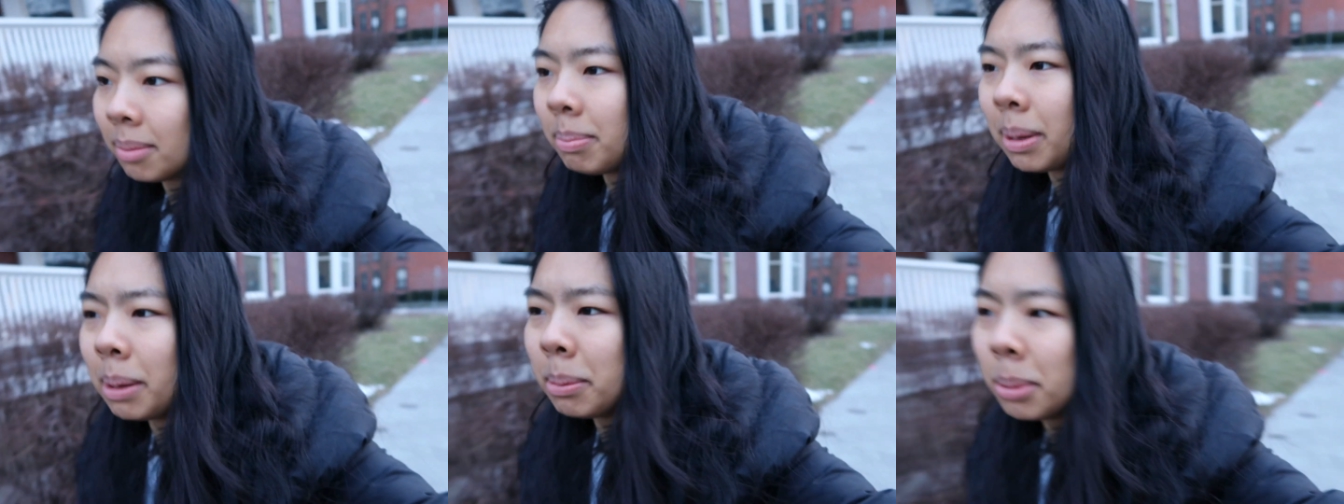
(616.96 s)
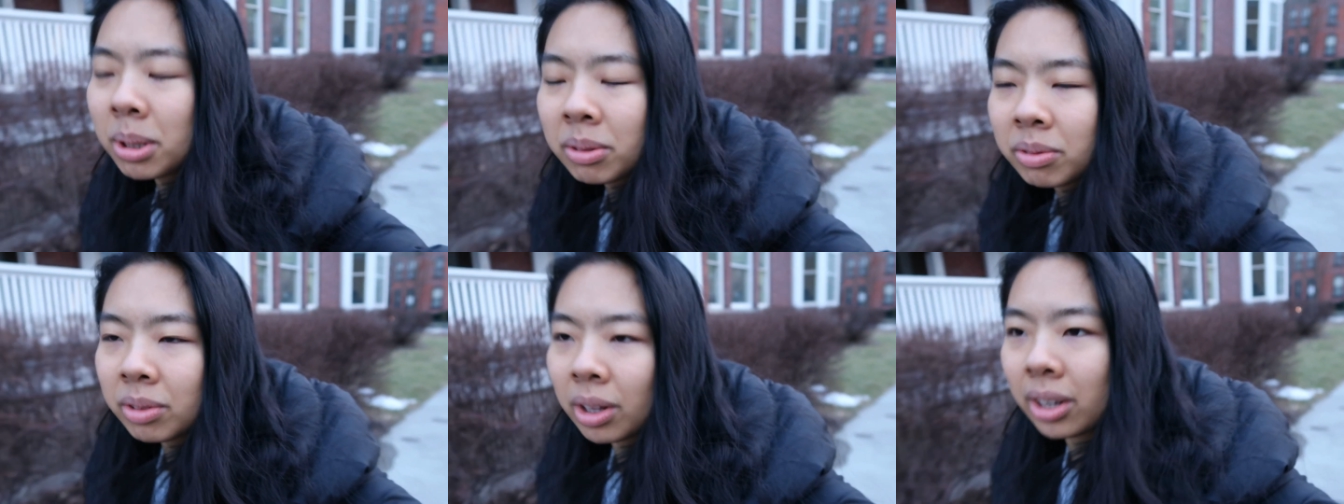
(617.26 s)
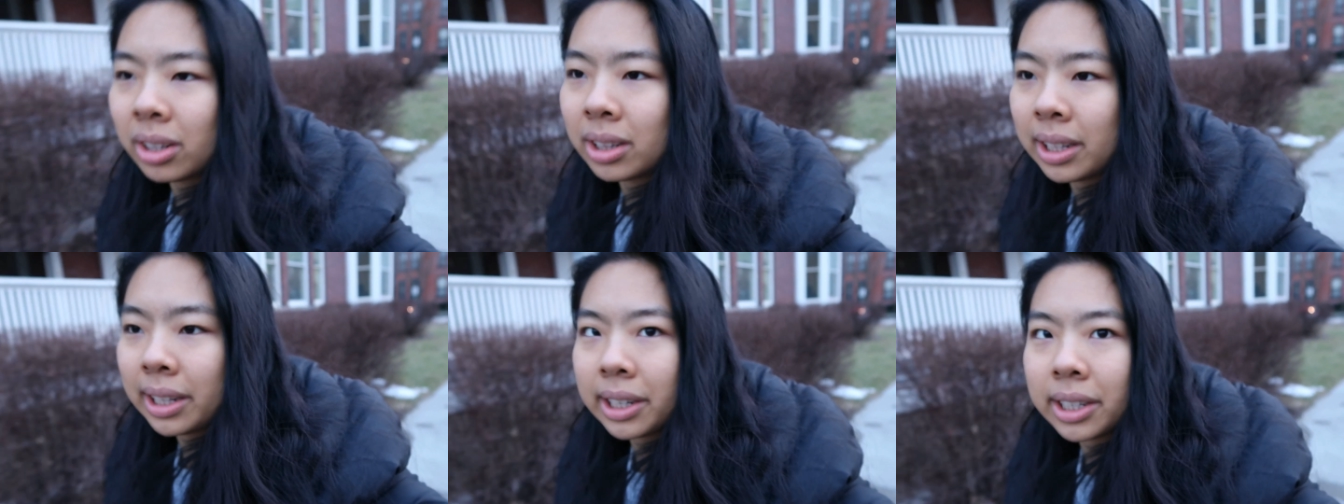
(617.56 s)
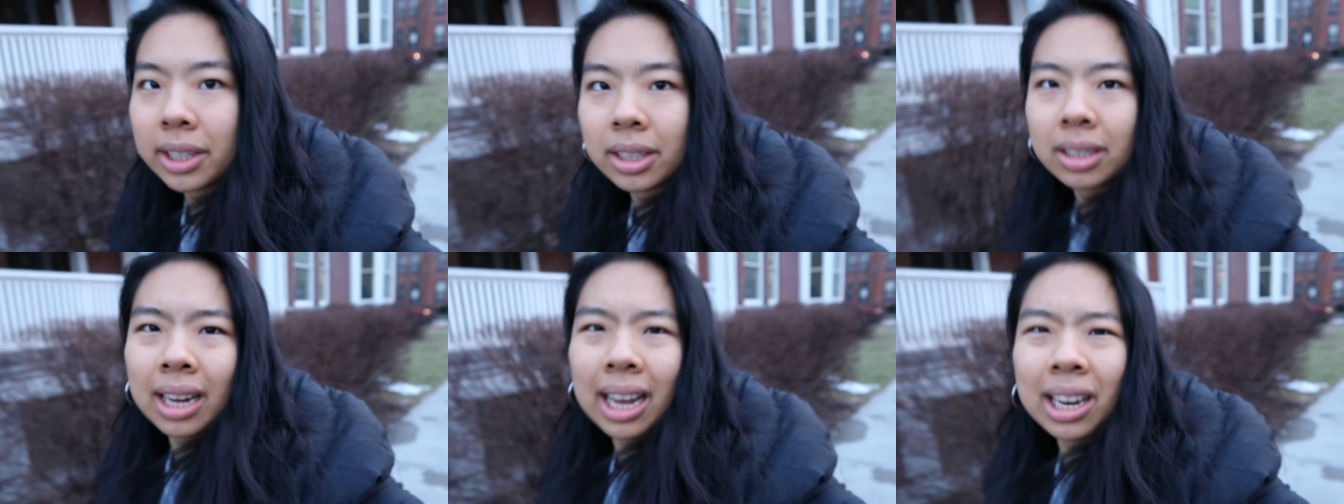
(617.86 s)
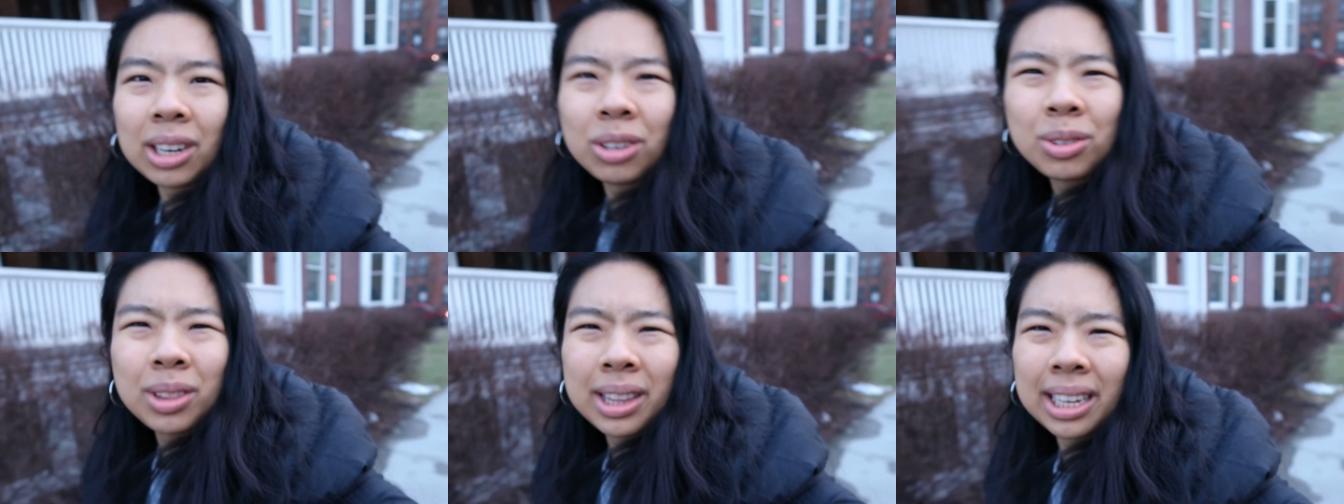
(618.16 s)
Maybe I'll vlog later.
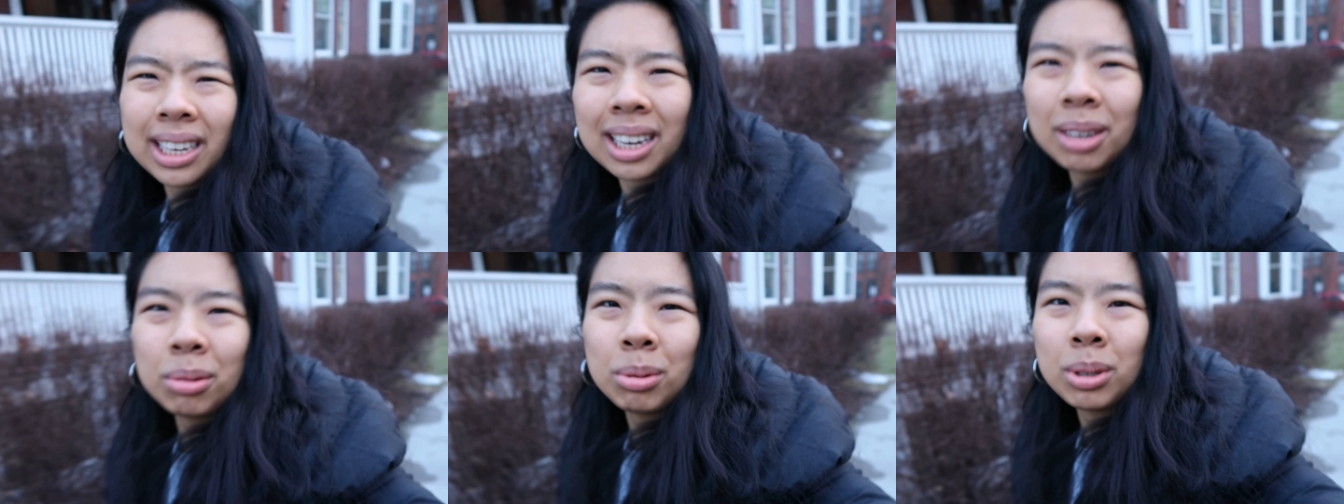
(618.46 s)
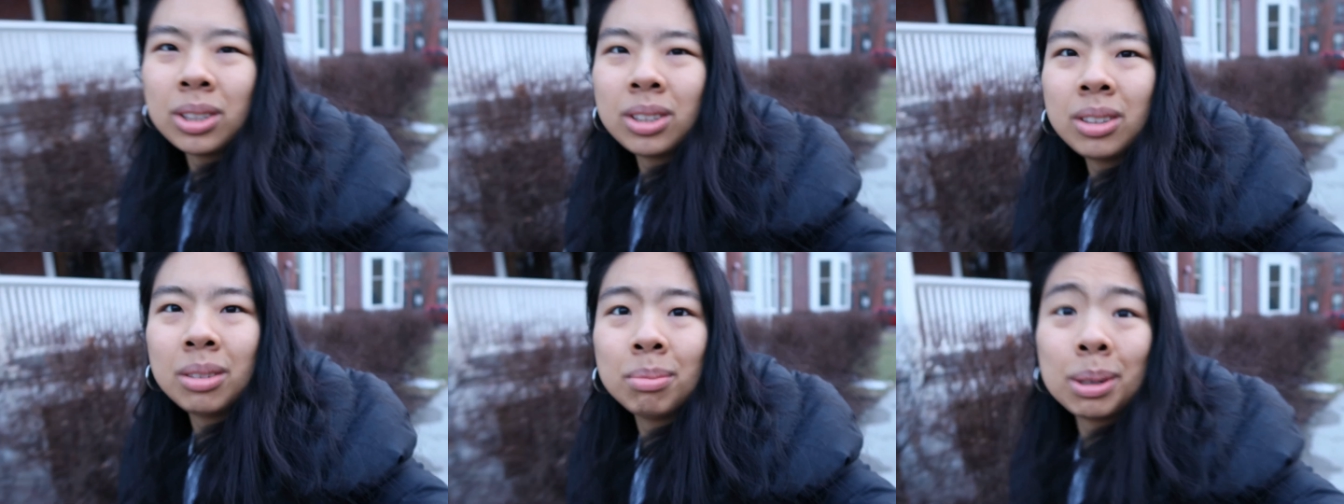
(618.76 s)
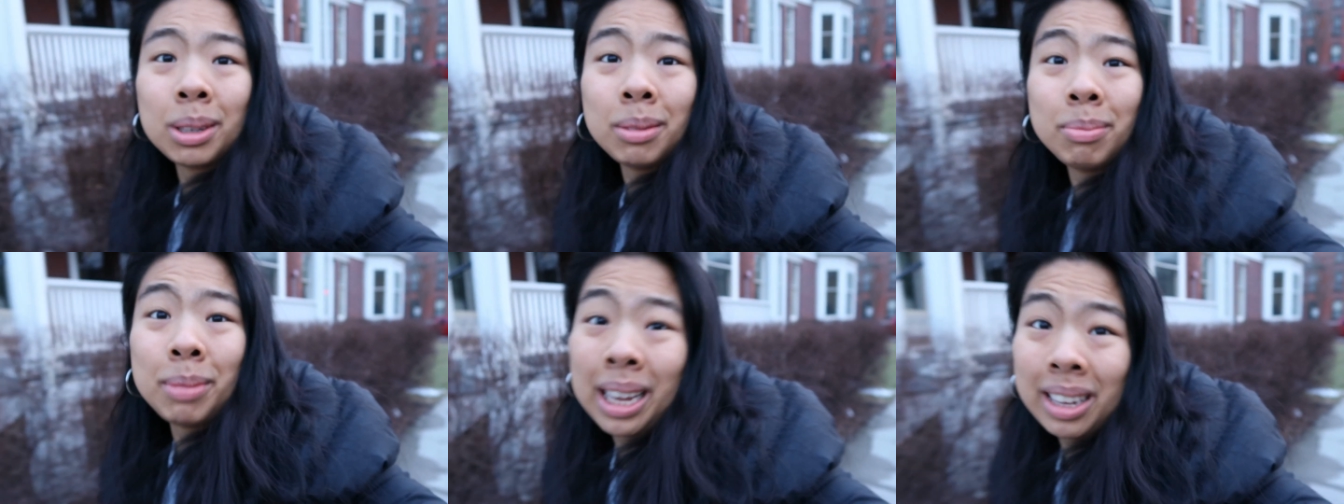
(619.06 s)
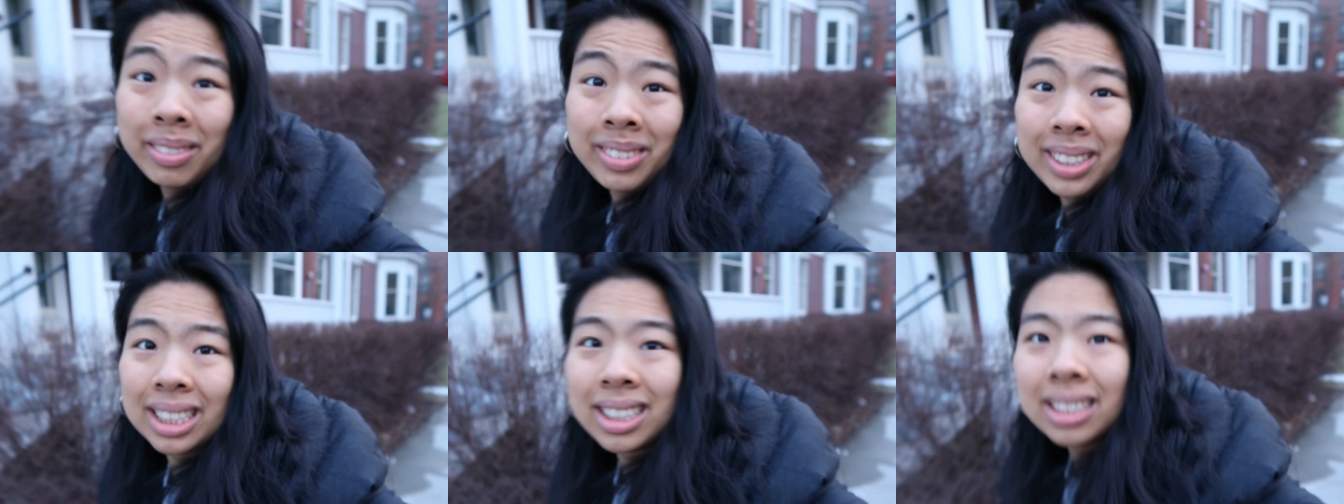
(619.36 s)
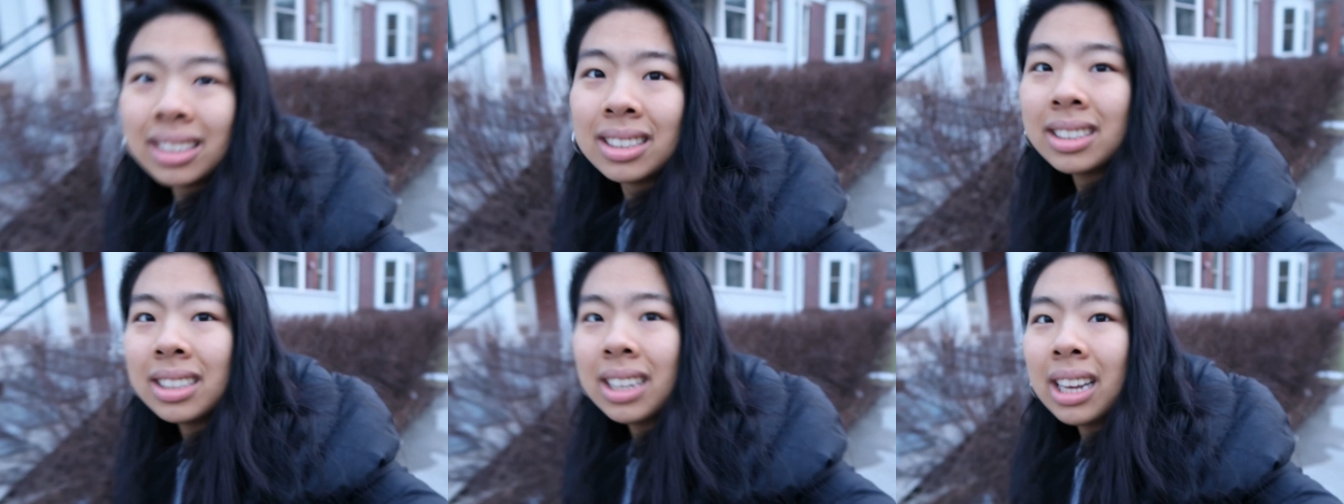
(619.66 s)
I don't think I will, but
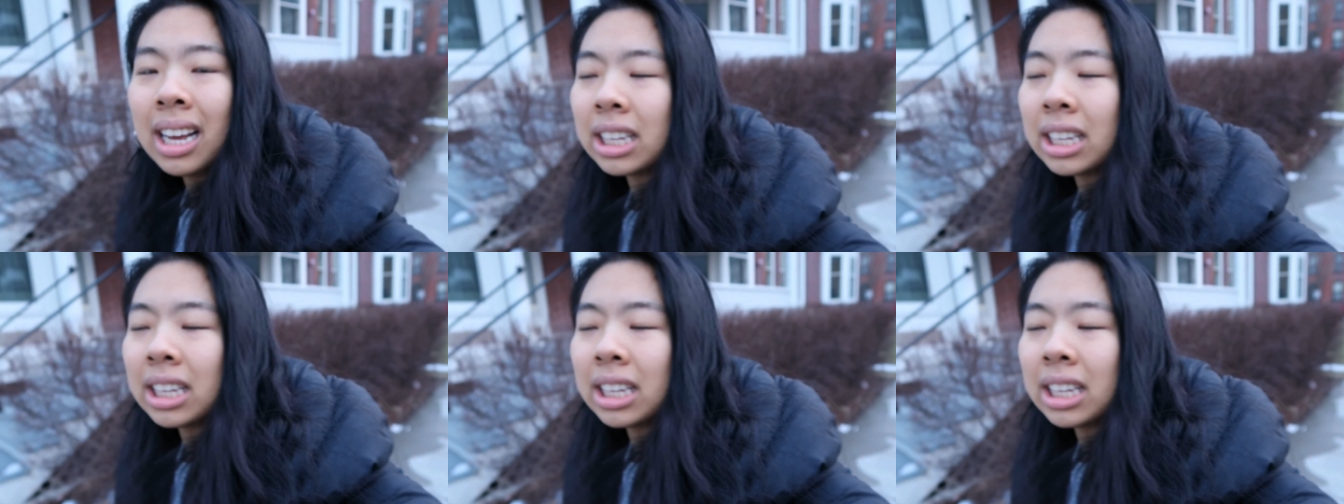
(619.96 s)
maybe.